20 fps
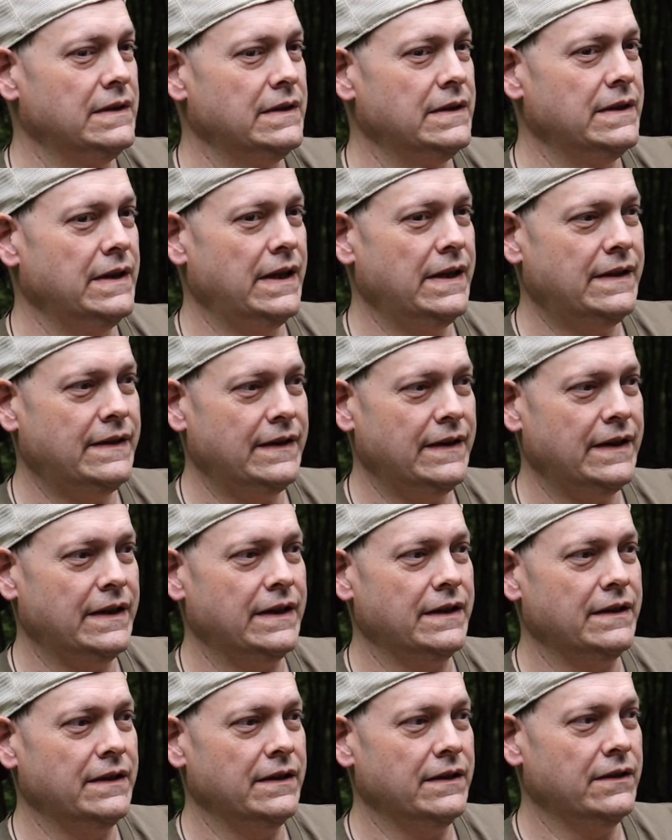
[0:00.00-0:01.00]
that's it
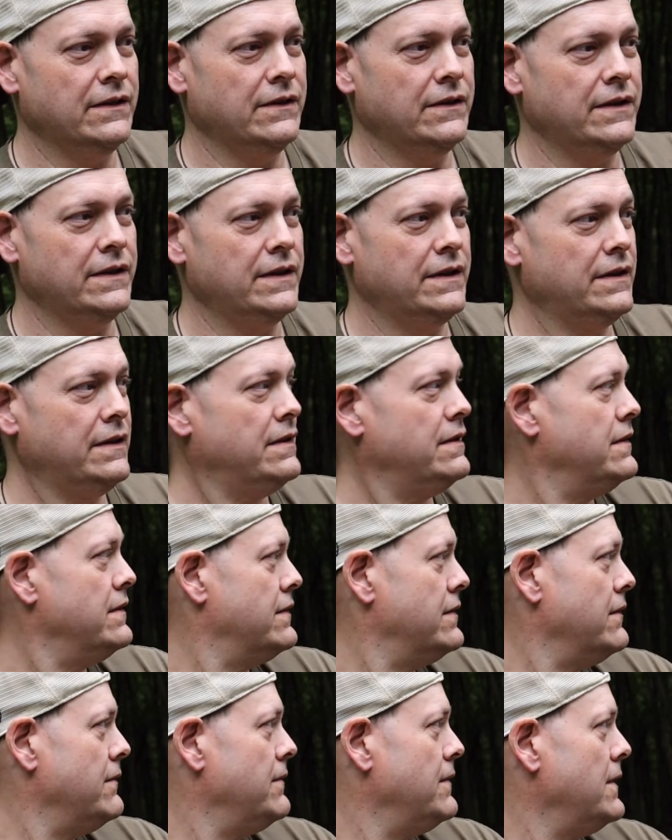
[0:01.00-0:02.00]
on
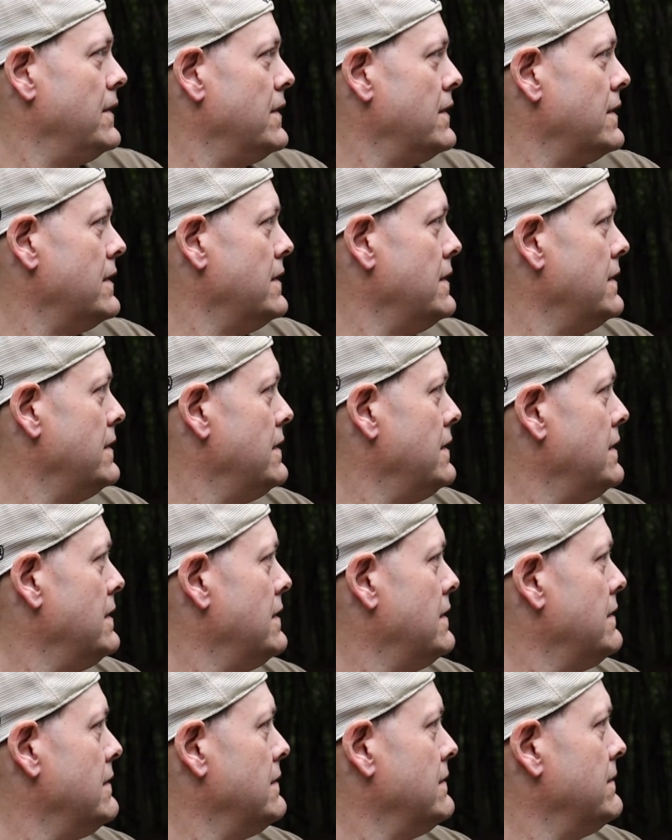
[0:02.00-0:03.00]
so far.
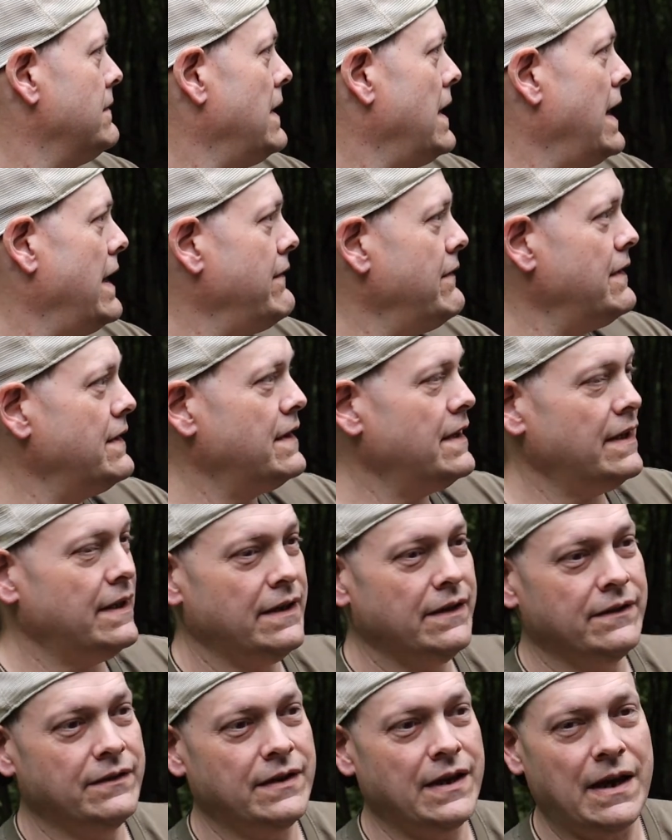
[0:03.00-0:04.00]
If I have anything
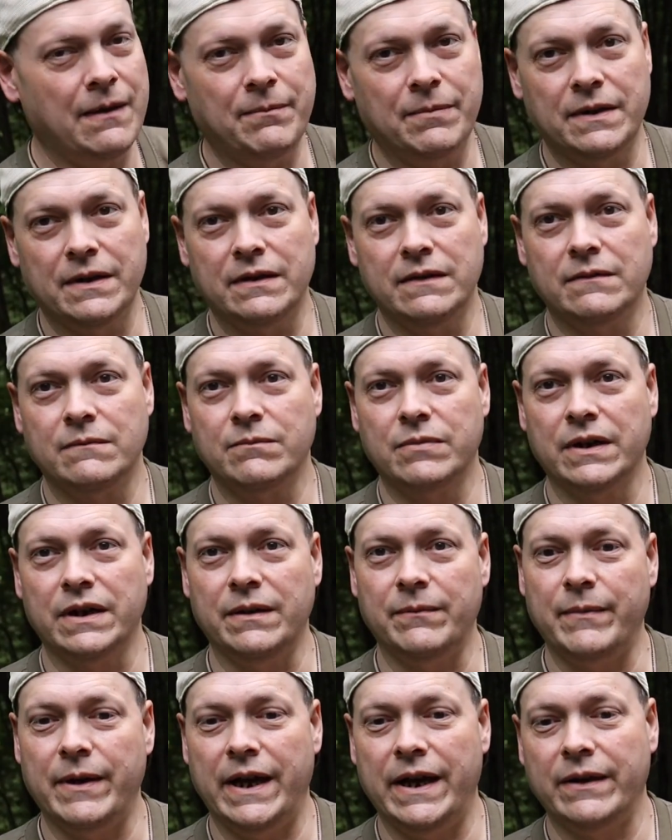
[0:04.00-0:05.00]
else happen, I'll bring
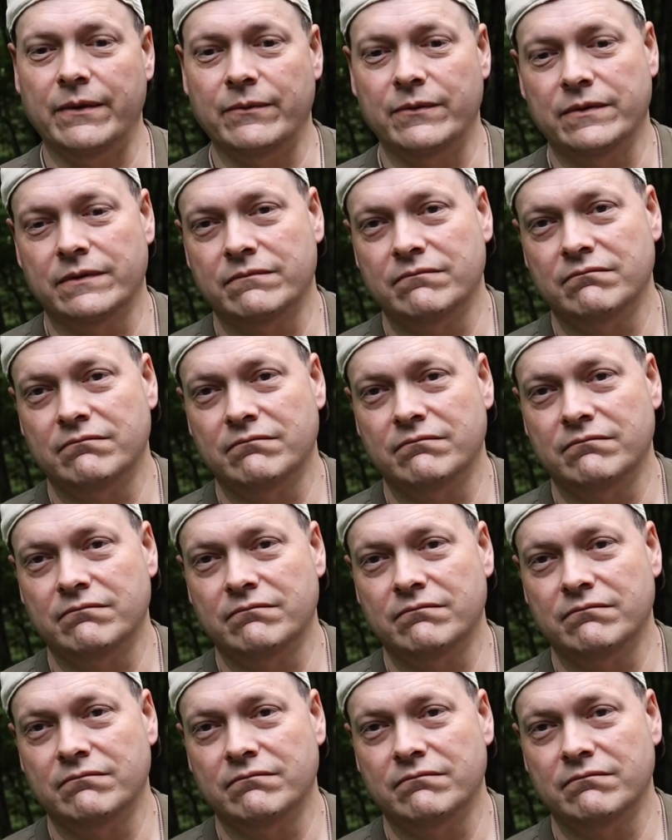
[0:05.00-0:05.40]
you back and